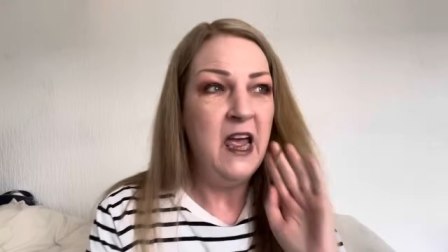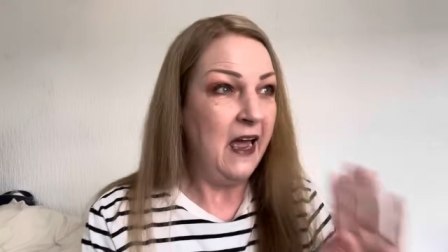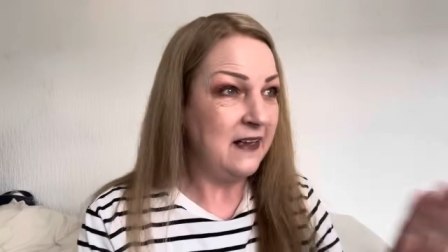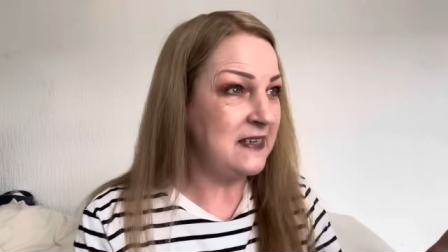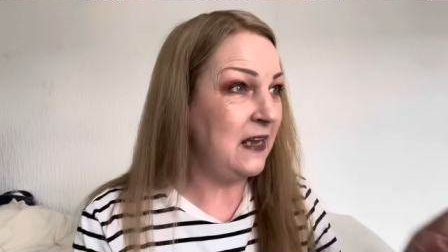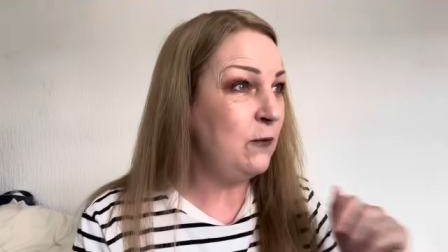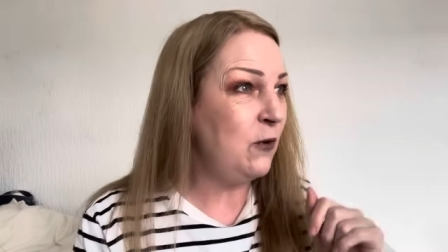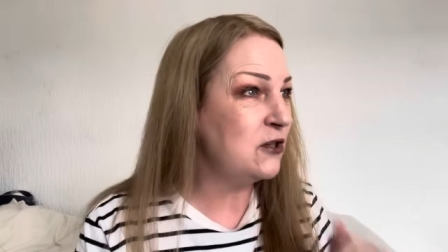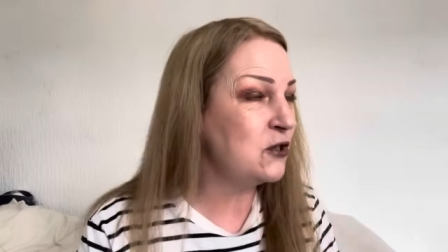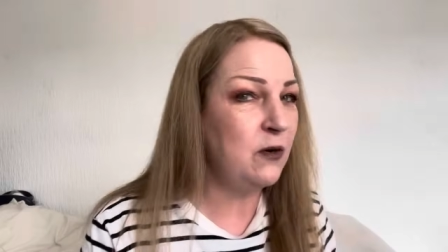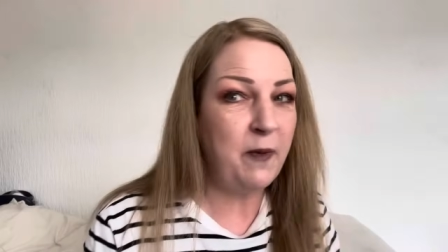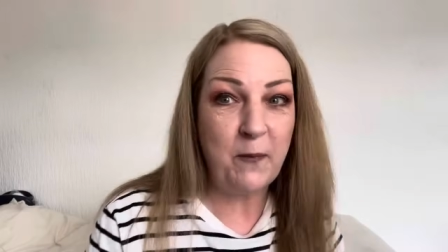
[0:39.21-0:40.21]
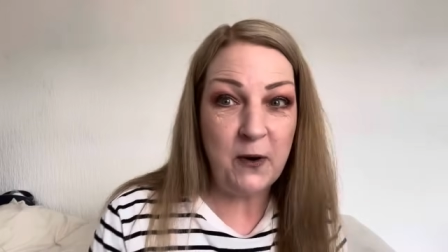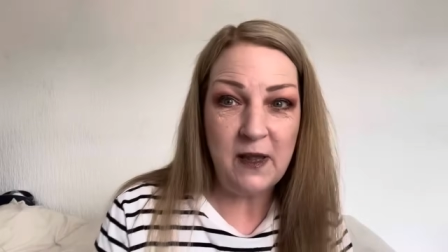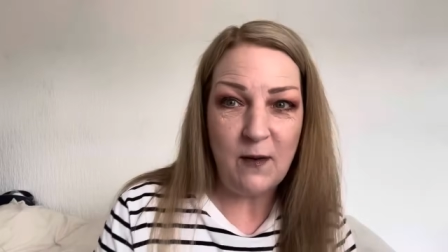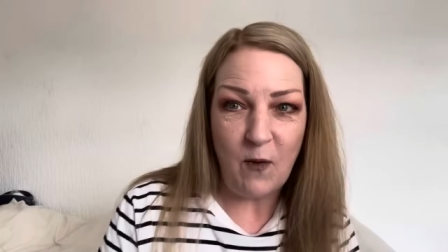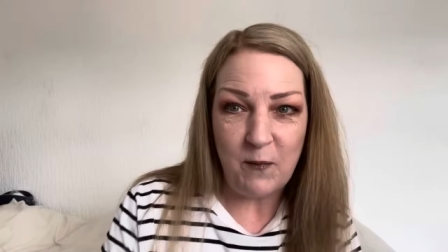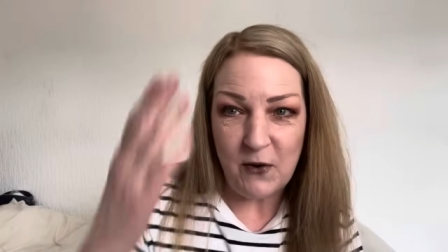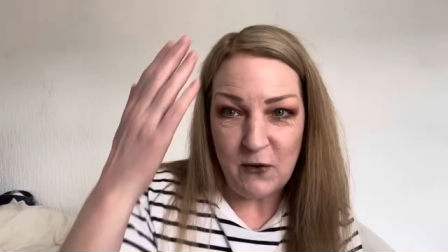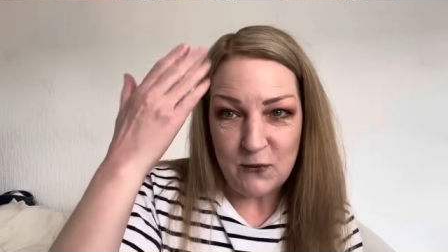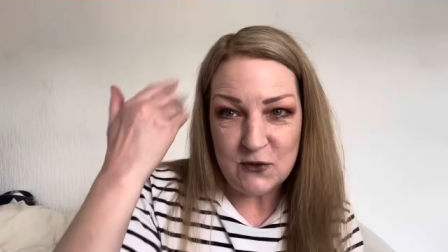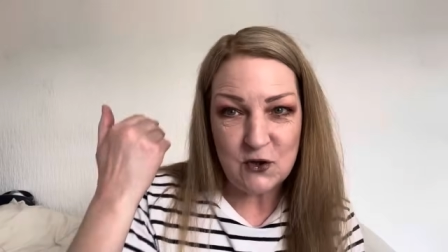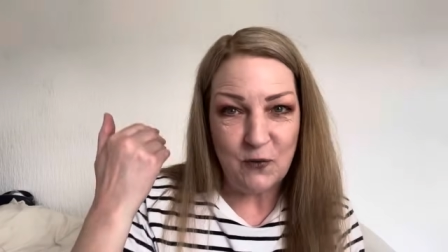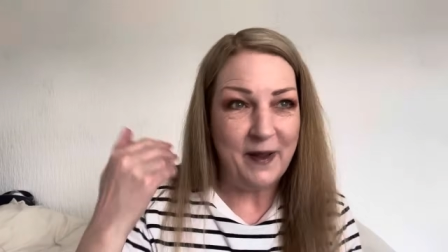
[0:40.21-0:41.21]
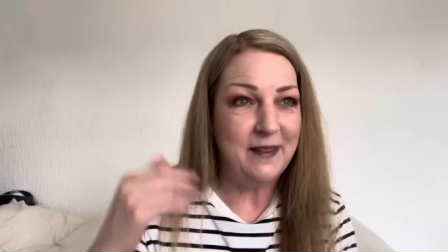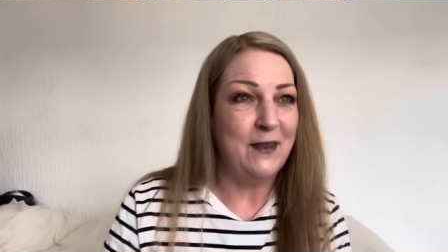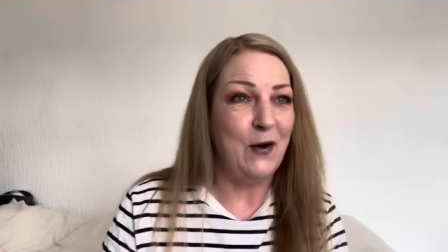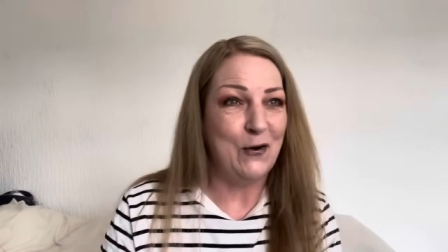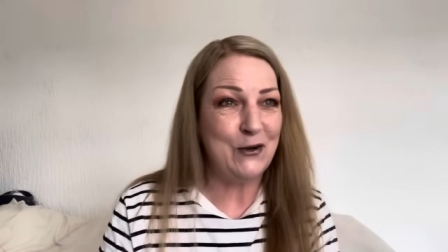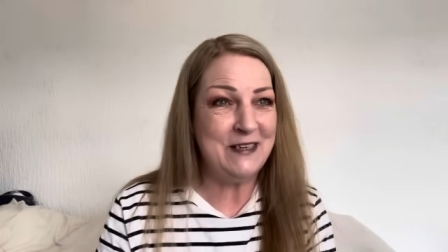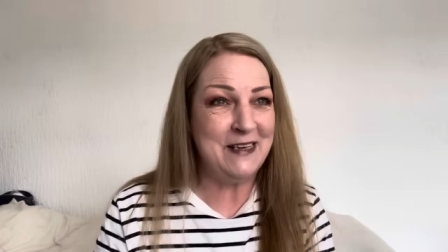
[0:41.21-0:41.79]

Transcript: I'll tell you what, it's going to be brilliant when my roots come in though, because